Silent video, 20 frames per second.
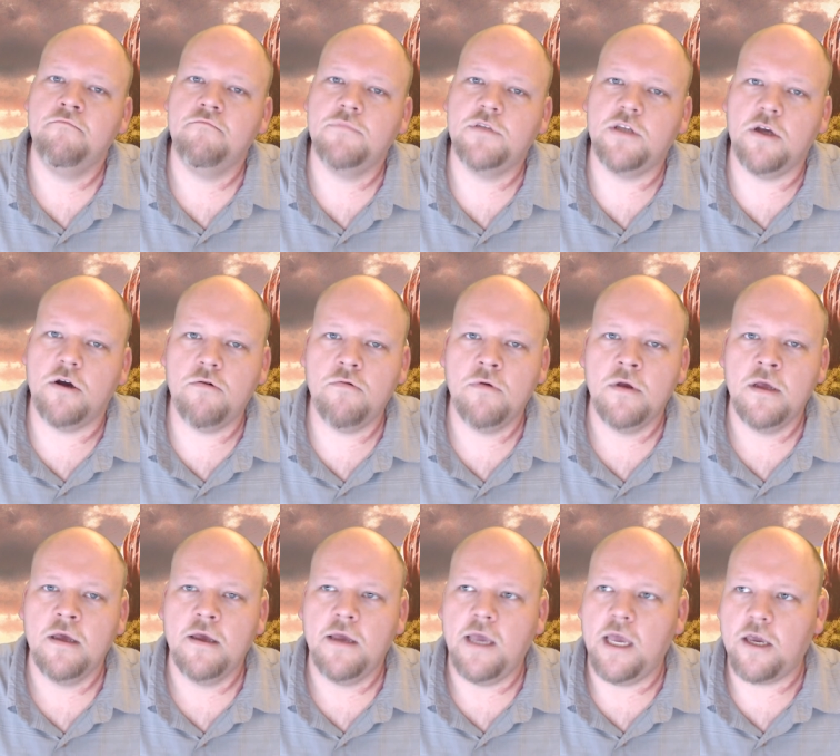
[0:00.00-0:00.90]
So
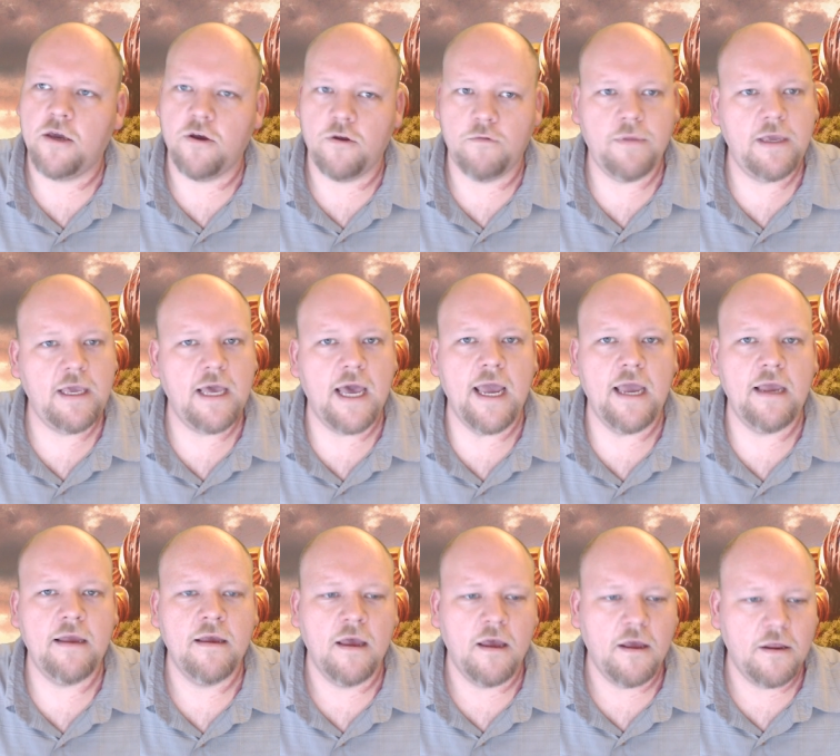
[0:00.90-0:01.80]
it could be
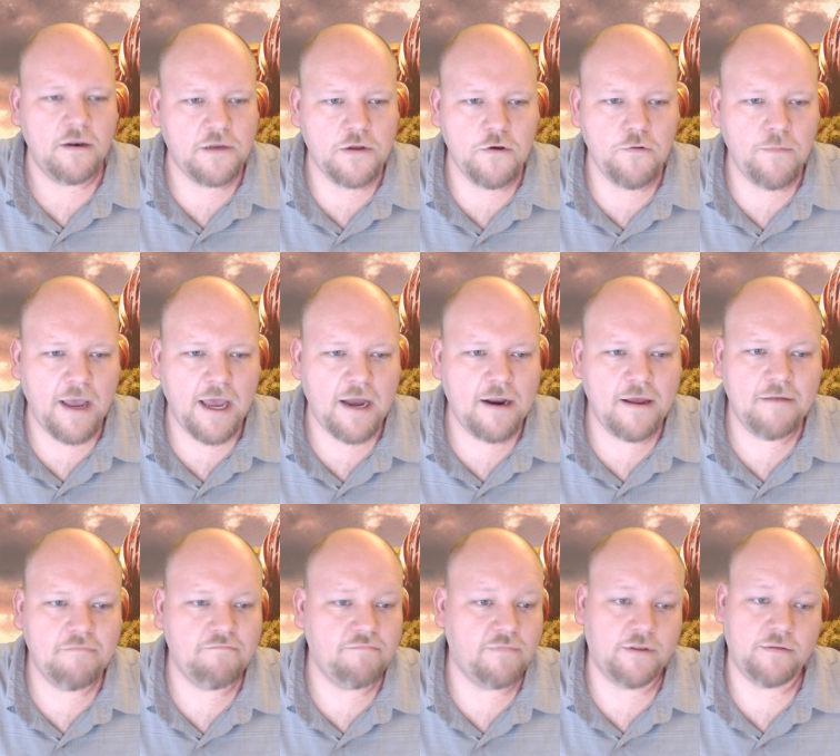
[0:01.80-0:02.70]
a 2
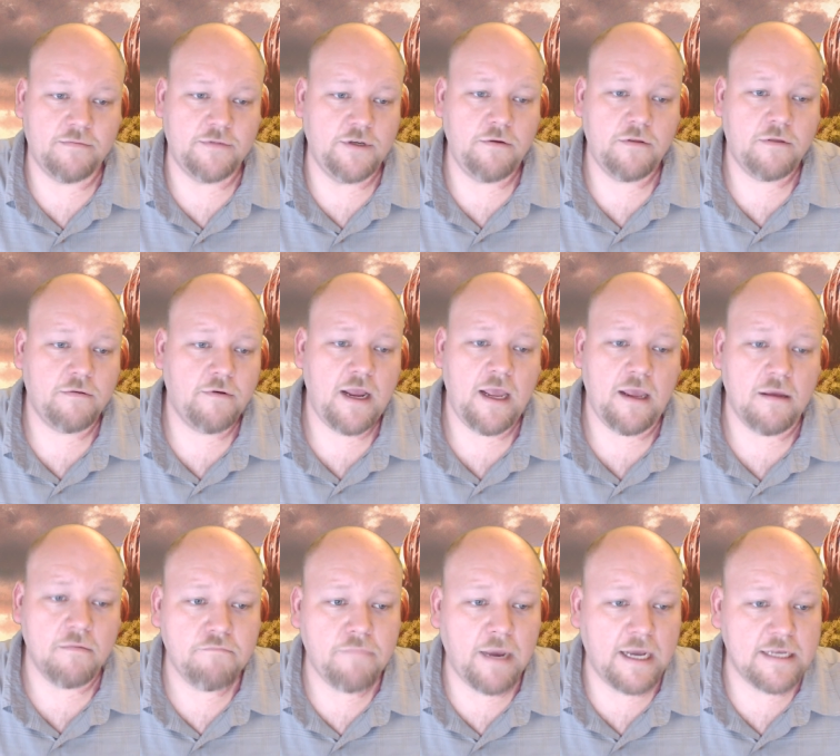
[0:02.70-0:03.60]
mana 2-3,
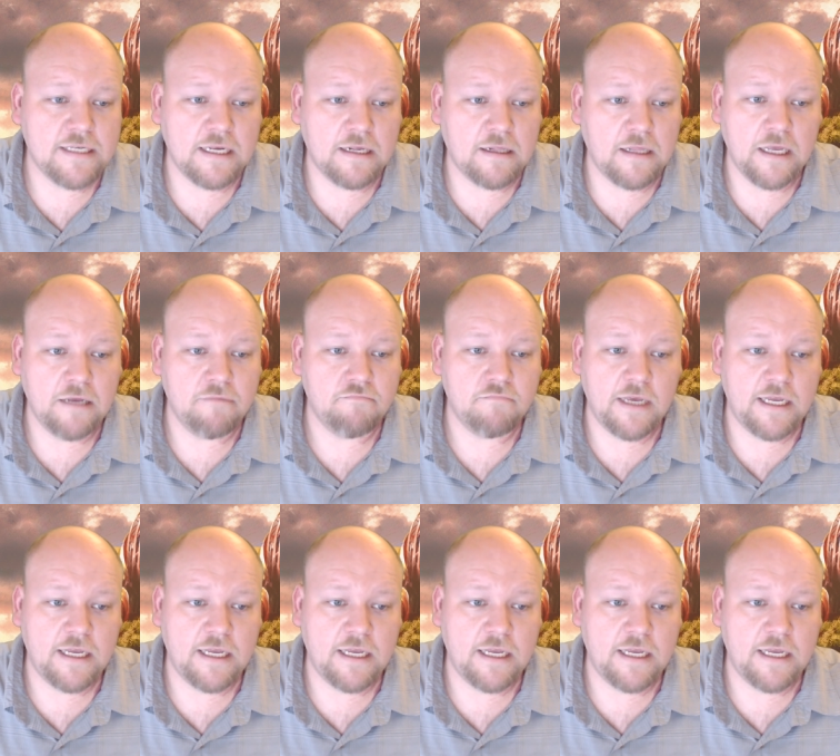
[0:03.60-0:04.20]
basically.